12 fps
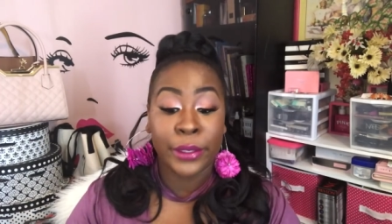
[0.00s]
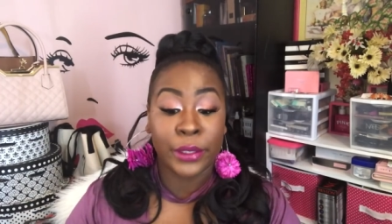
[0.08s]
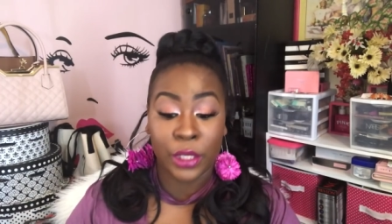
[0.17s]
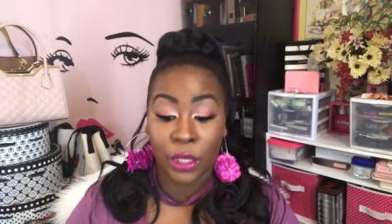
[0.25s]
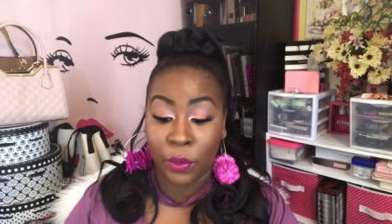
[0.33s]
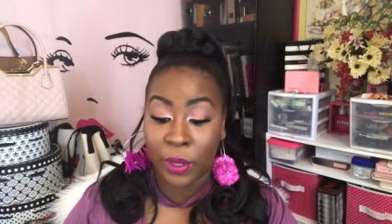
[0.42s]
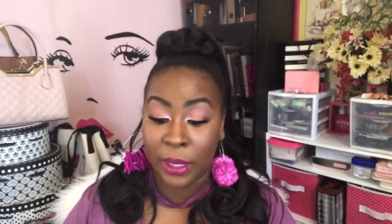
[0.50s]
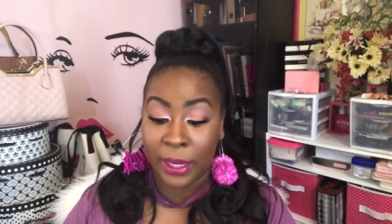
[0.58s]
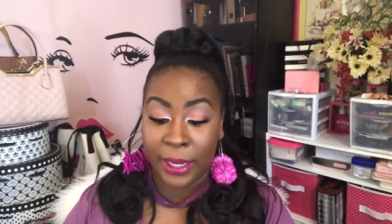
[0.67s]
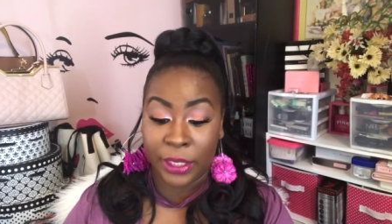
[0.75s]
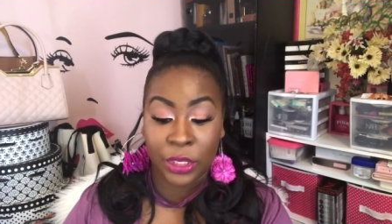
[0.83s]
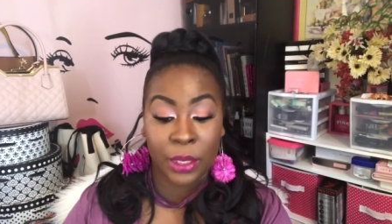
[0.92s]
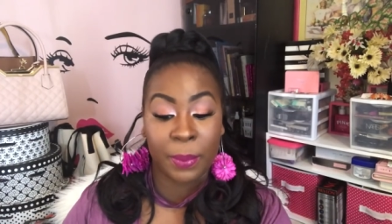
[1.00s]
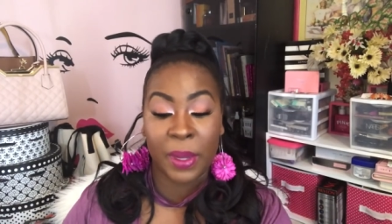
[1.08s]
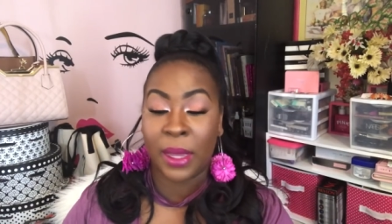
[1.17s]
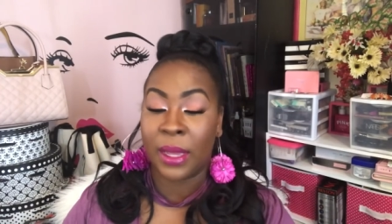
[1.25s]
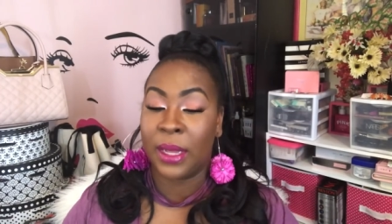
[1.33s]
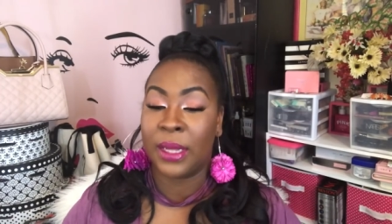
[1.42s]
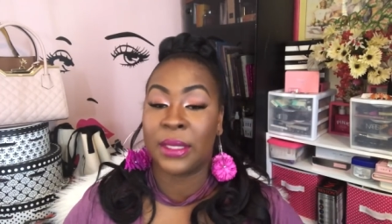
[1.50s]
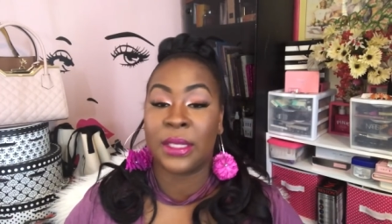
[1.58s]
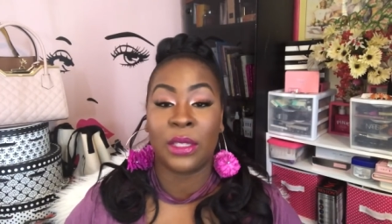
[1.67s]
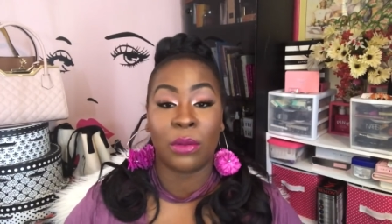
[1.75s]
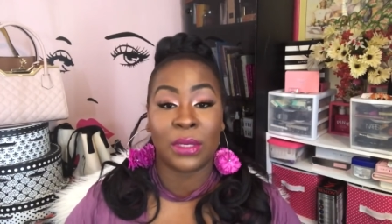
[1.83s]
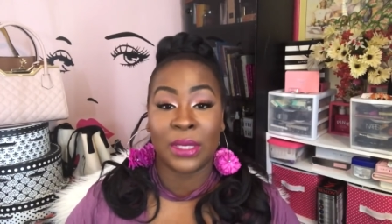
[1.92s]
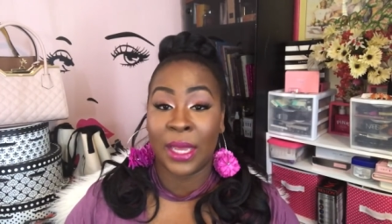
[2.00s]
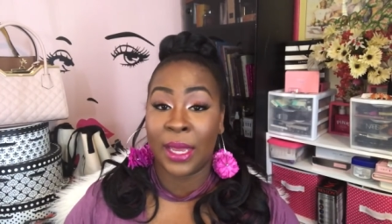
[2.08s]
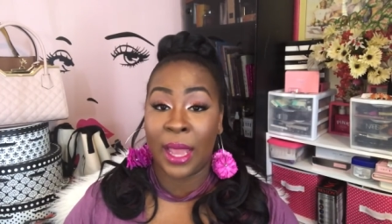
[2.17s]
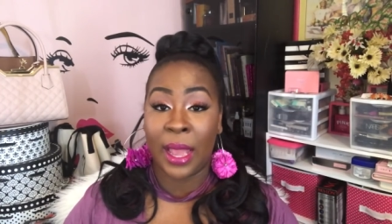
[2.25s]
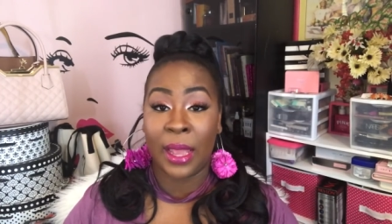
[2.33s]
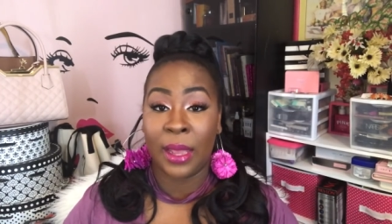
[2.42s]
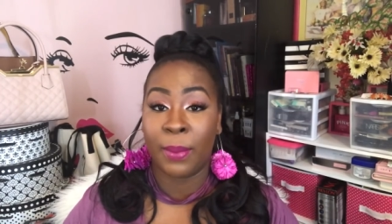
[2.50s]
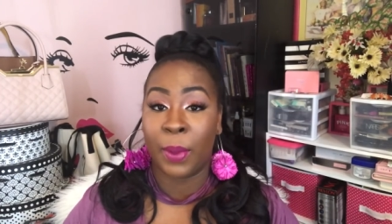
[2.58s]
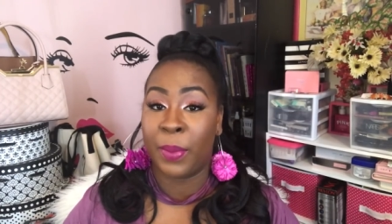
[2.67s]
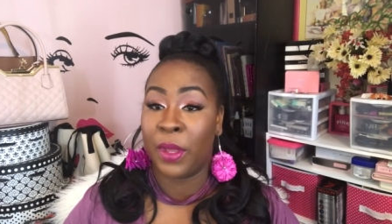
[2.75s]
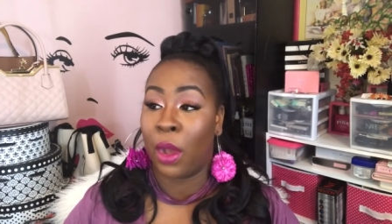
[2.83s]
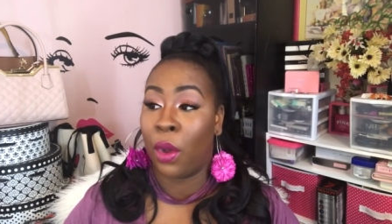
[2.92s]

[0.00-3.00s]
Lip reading: to your collection because your scent game will be